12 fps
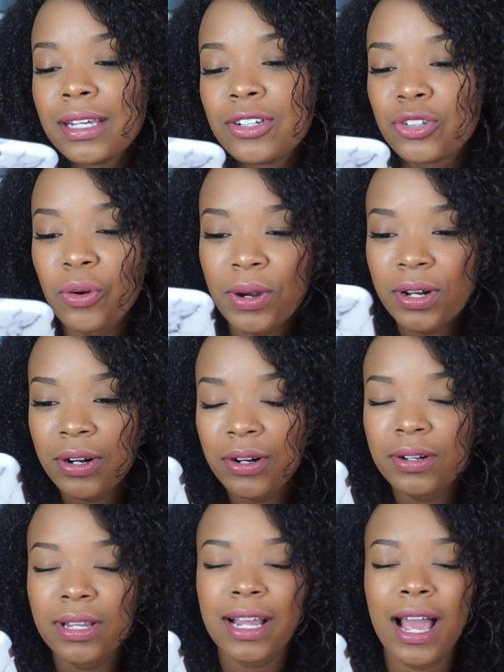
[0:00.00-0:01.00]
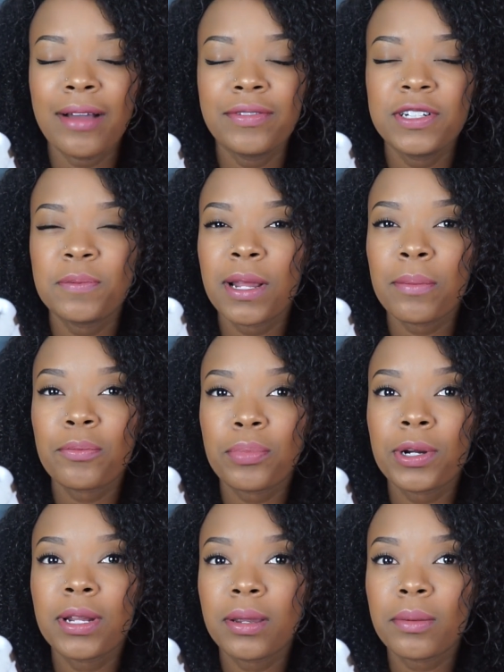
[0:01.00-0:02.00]
shorter or like average, but I'm
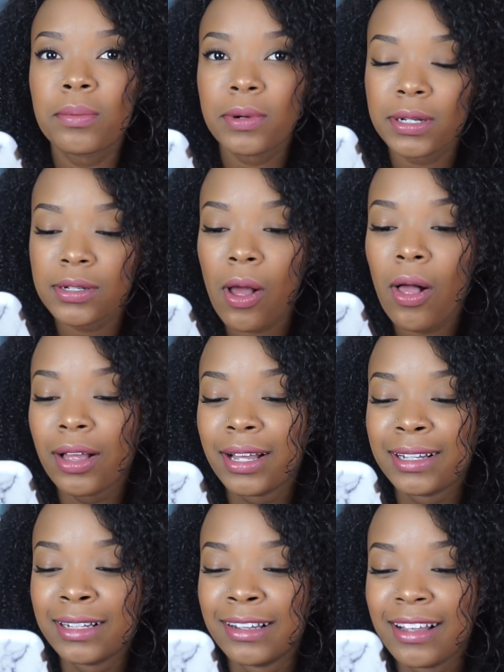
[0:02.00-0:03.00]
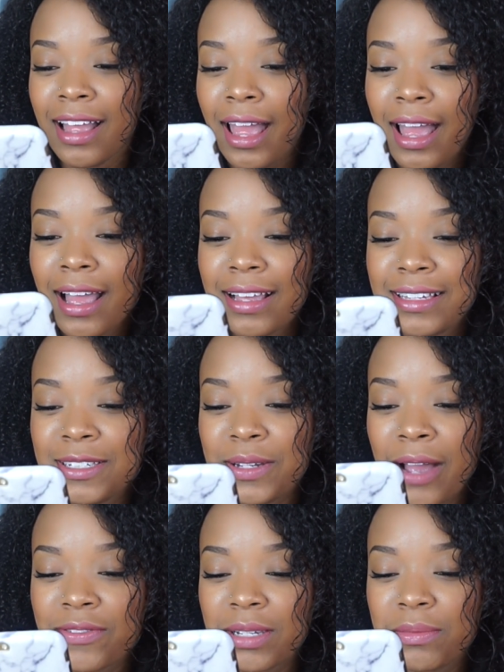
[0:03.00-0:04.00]
pretty tall. Do
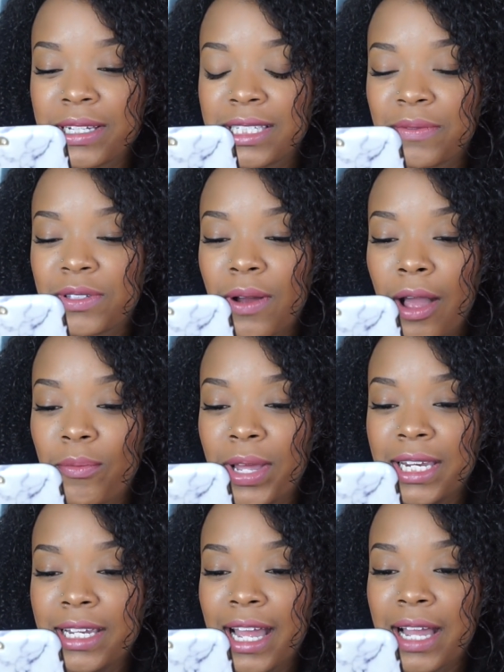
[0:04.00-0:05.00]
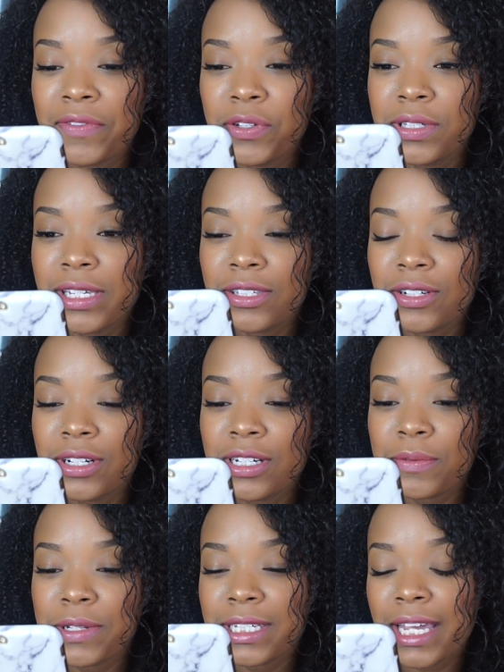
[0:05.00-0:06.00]
you have siblings? If so, how many? I have 2
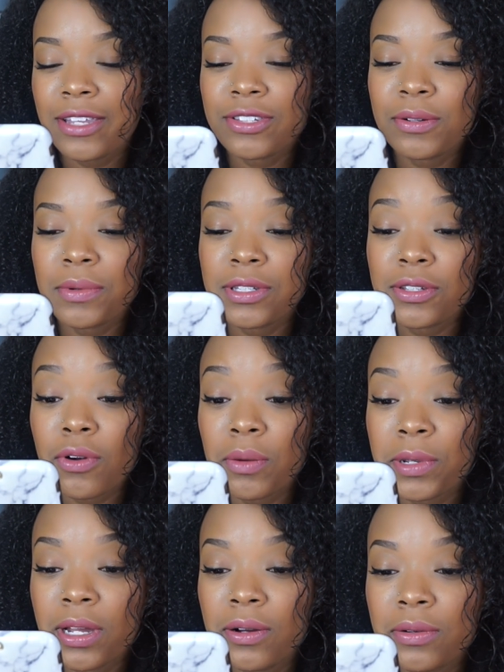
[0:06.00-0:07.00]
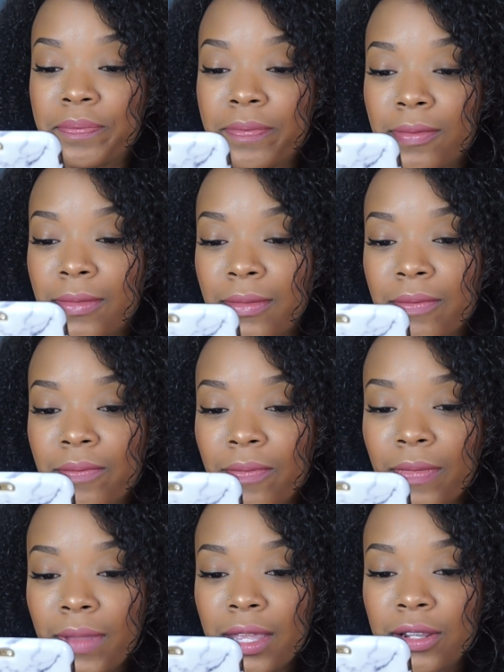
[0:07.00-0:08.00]
sisters, one's a Cancer, one's a Scorpio.
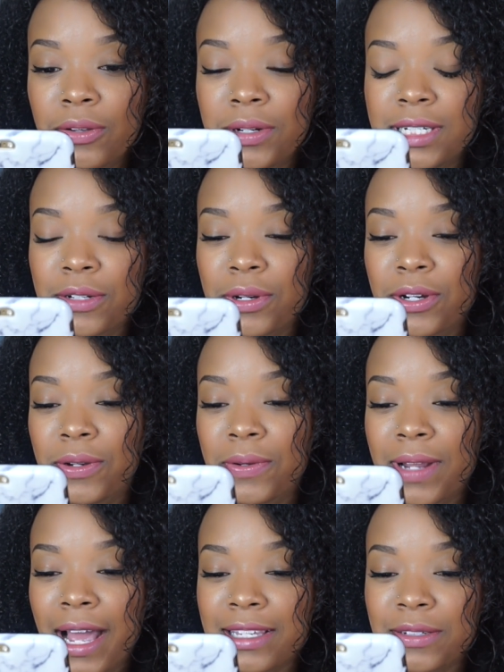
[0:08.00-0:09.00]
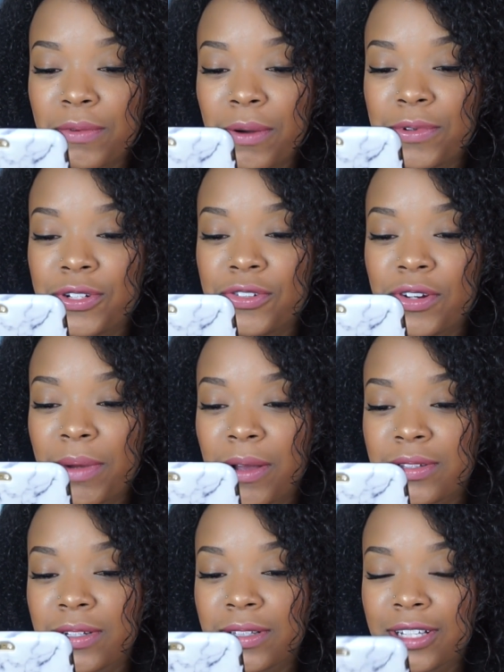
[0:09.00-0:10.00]
Lunatic Raccoon asked, what would your dream
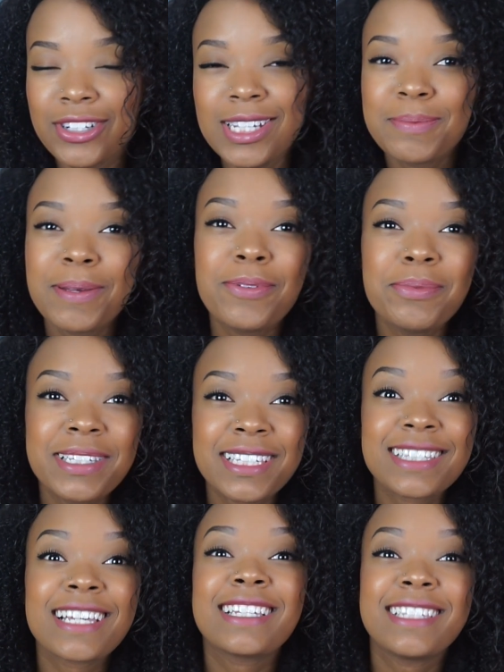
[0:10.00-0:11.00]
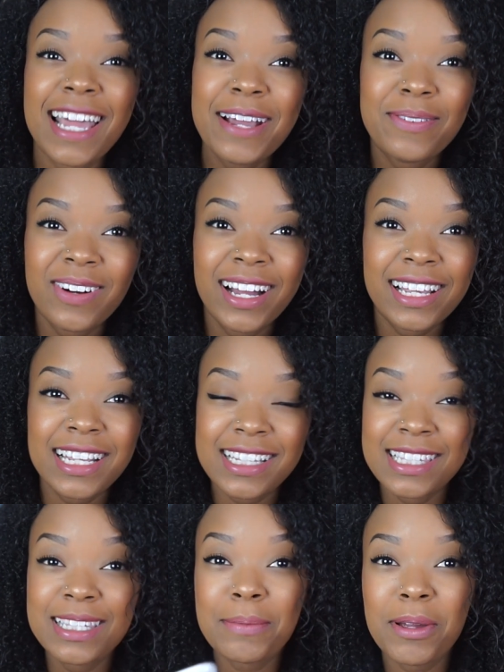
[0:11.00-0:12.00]
house look like? She's been with me since like day one, like
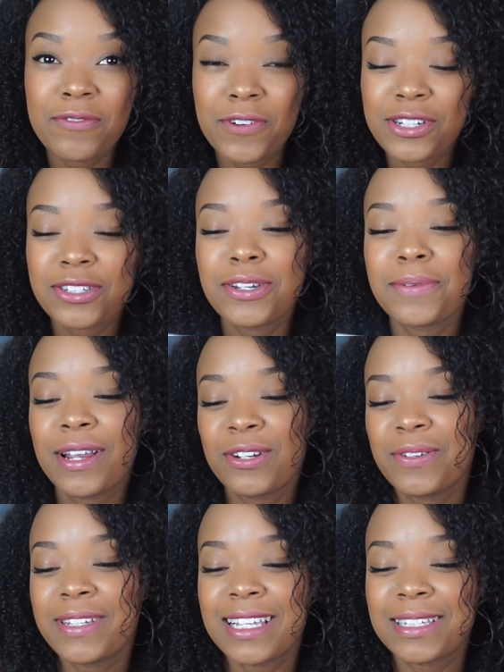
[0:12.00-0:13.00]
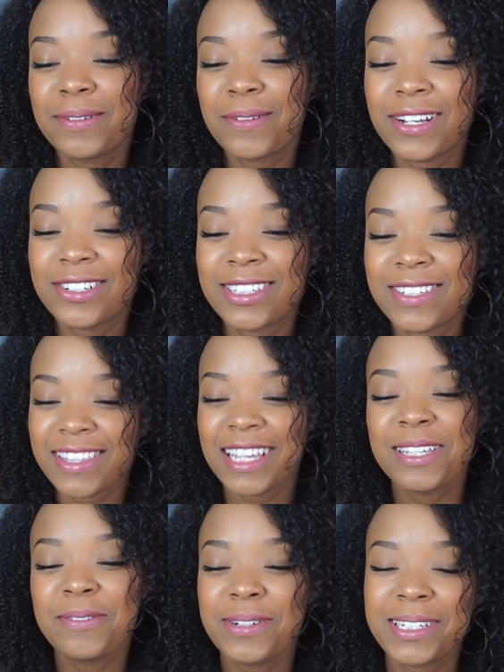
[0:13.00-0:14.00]
since like my first Q&A. She was asking me questions, so
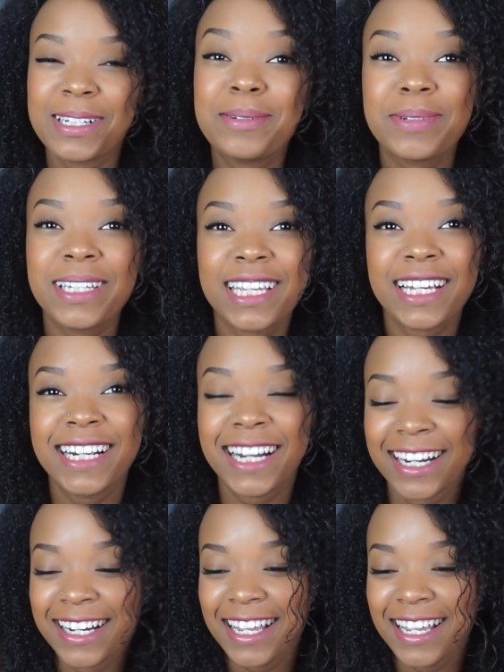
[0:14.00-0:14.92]
thank you for still being here.